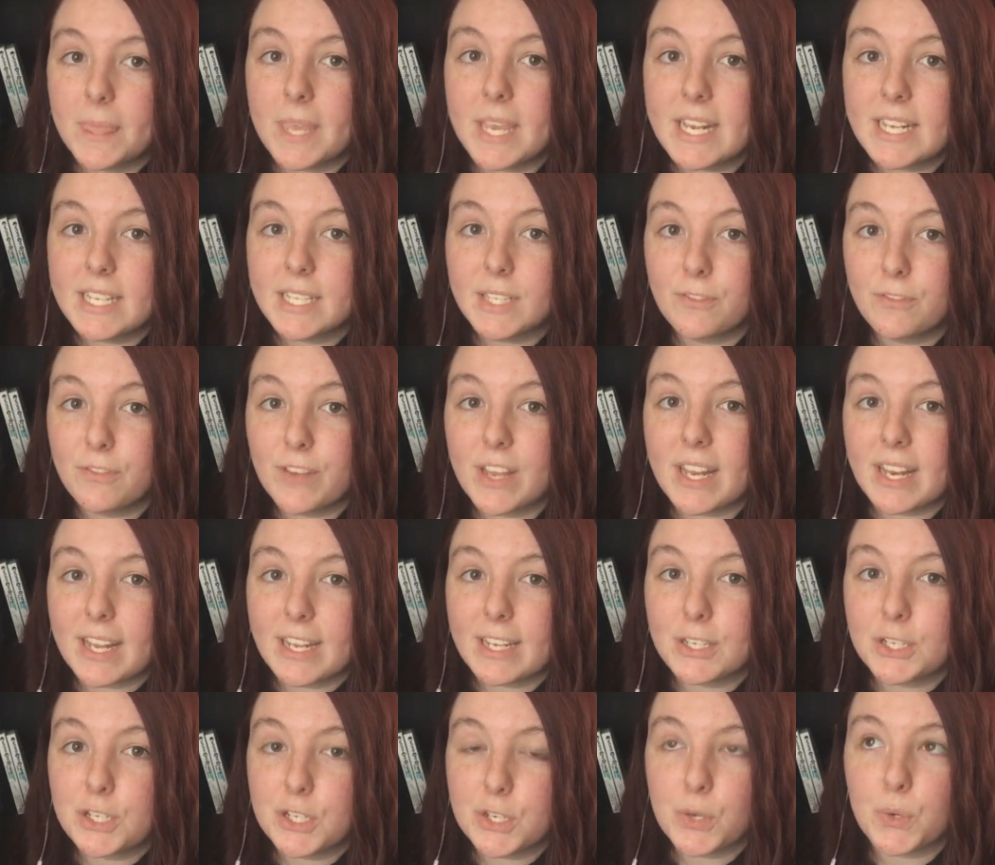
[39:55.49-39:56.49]
these fit
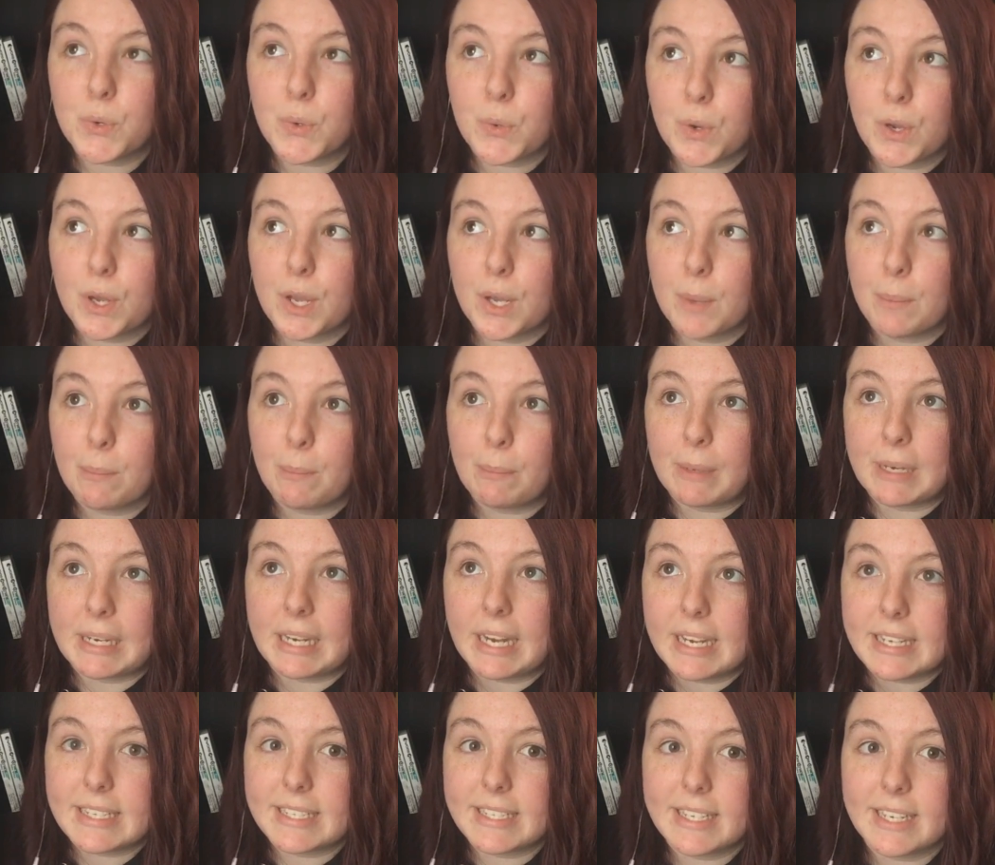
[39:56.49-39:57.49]
into
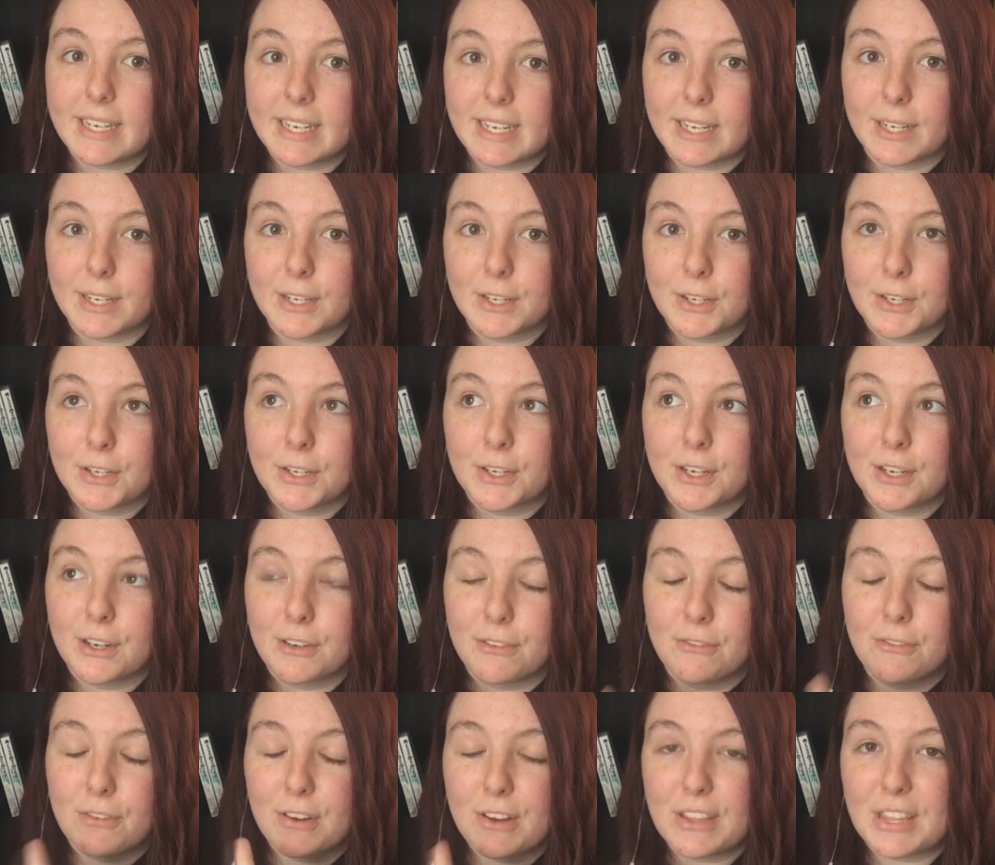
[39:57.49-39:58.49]
my idea
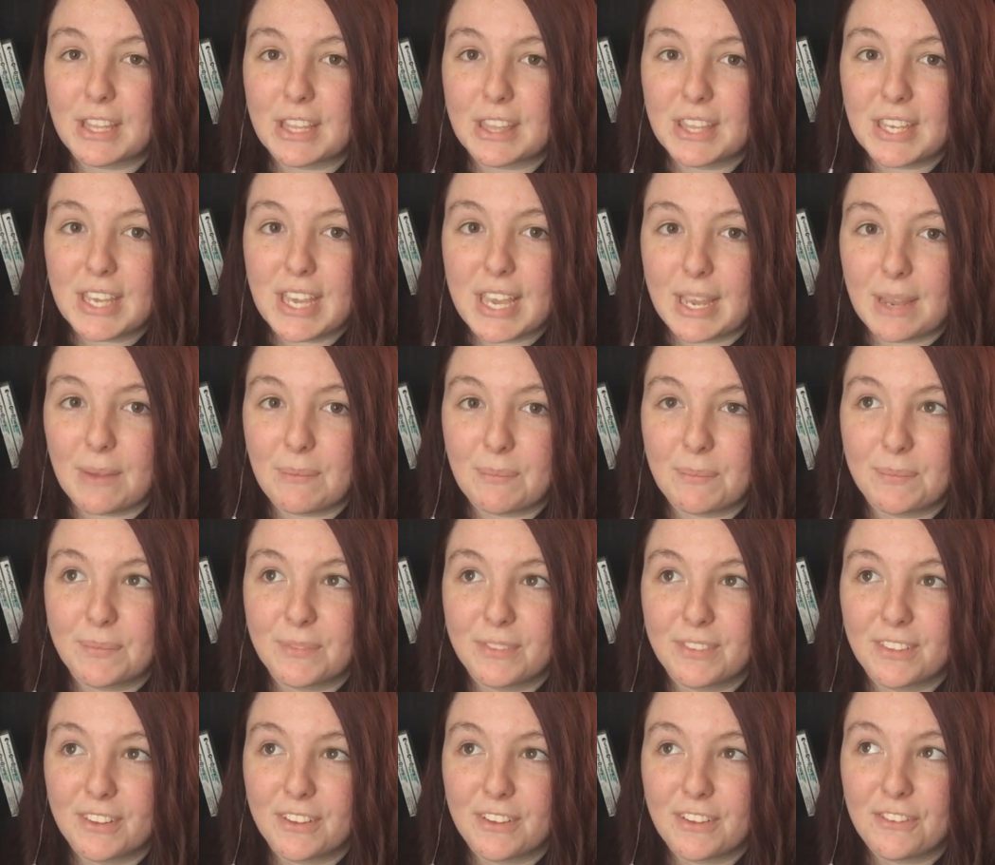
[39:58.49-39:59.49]
for the theme
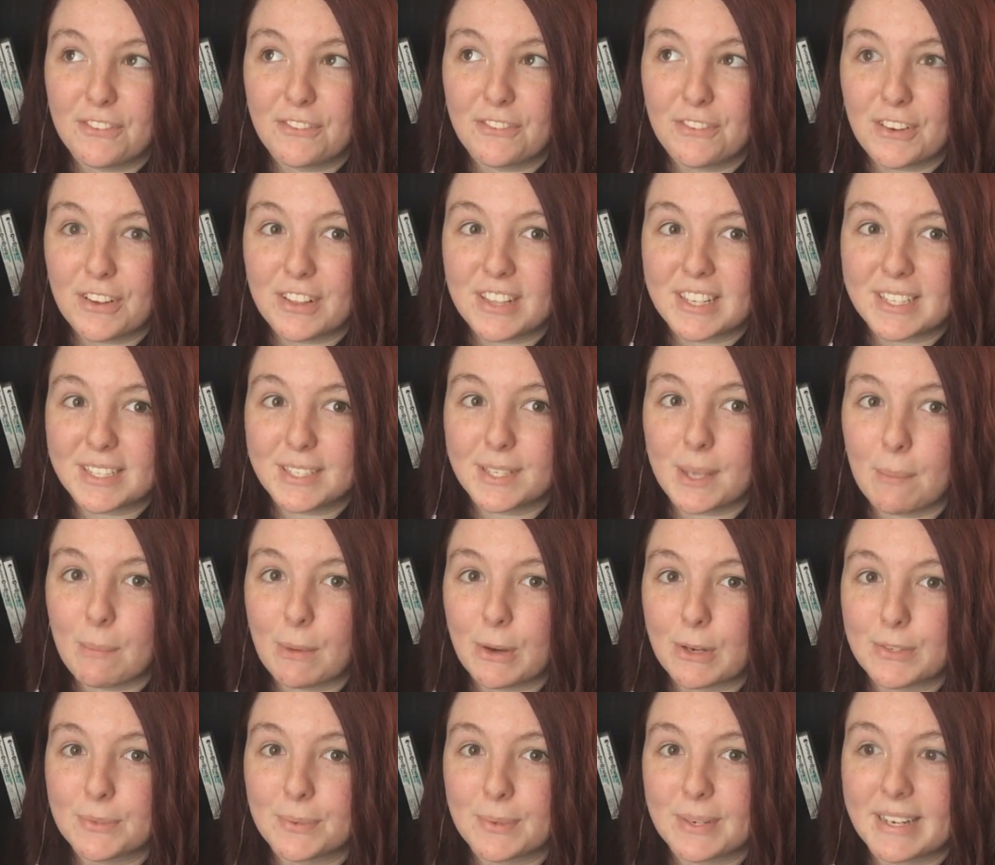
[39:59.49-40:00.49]
for this
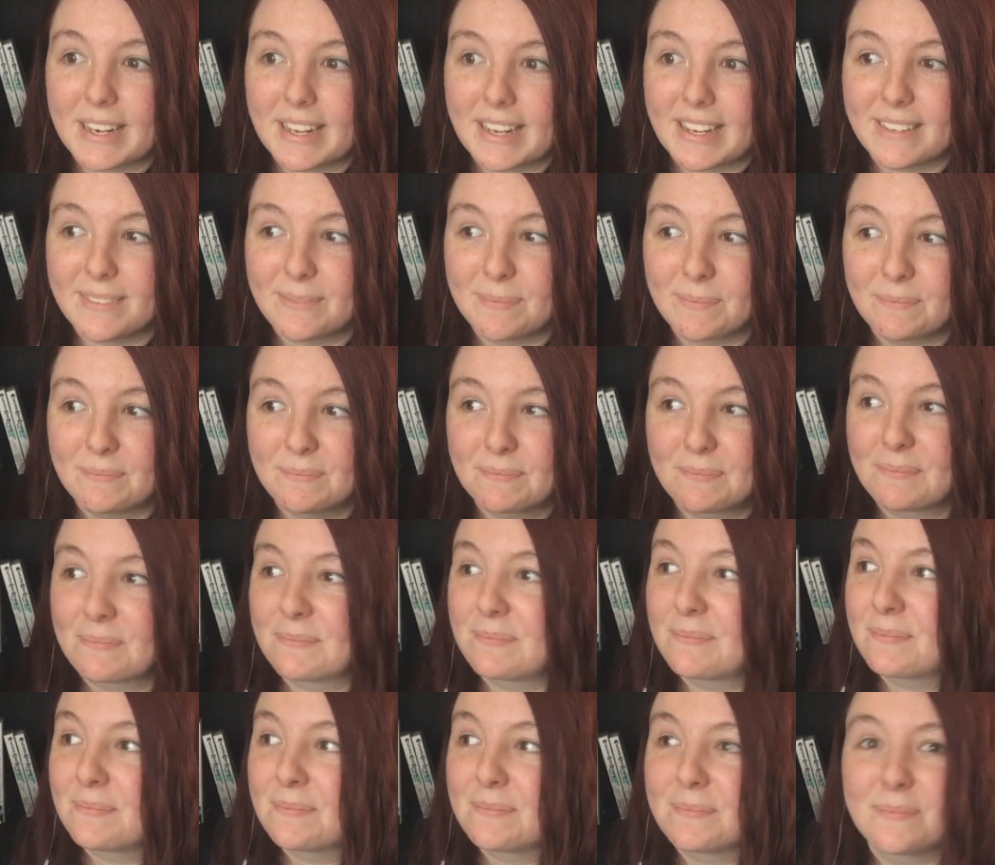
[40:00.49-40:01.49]
summer's reading.
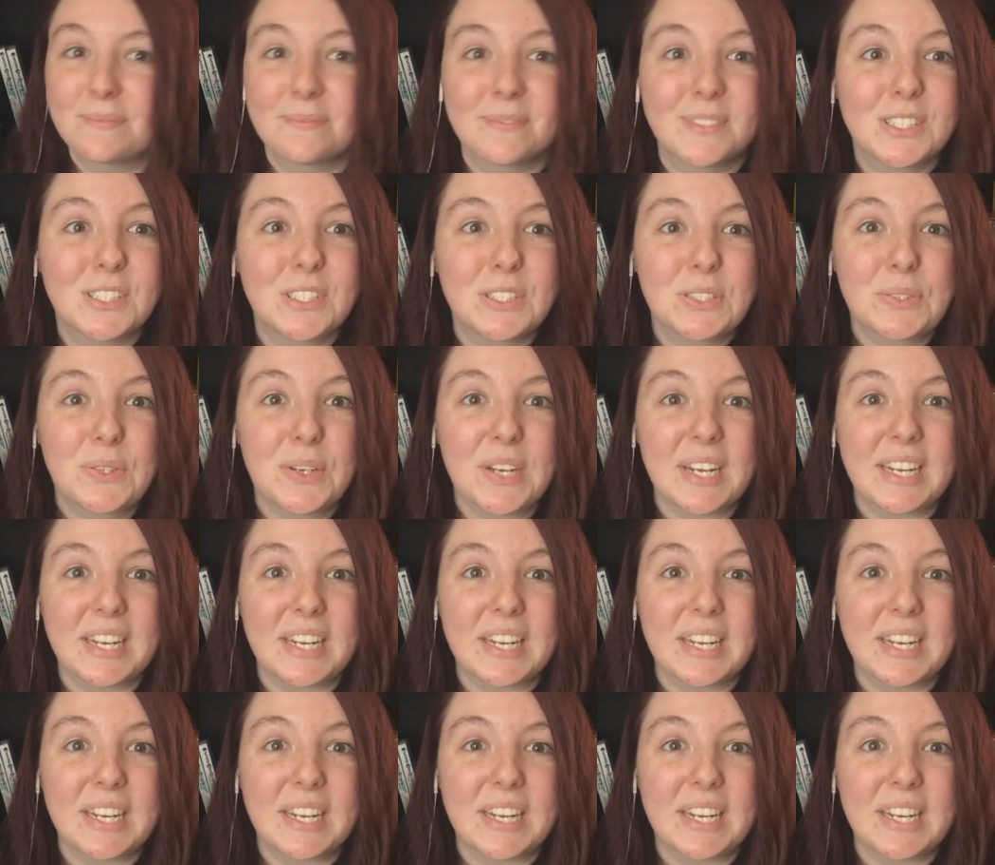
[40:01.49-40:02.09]
This is